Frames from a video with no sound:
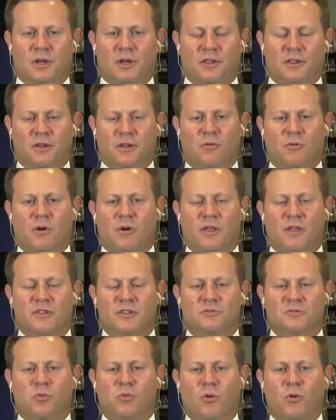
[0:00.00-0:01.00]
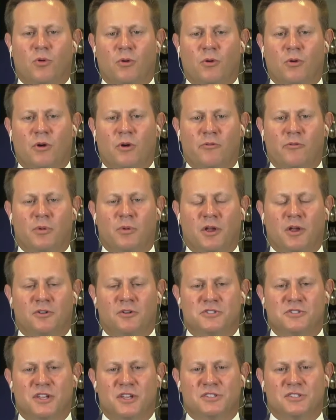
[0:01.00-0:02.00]
I think we're at this point where everybody
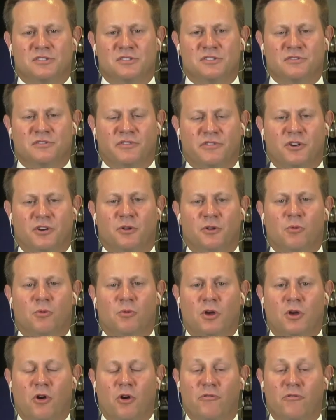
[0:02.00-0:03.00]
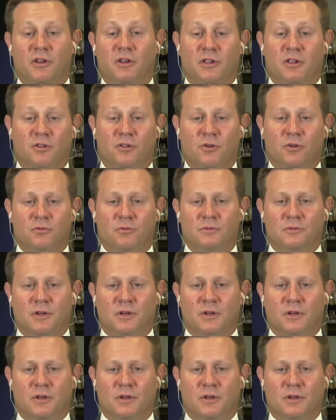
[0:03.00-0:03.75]
understands the severity of what COVID can do.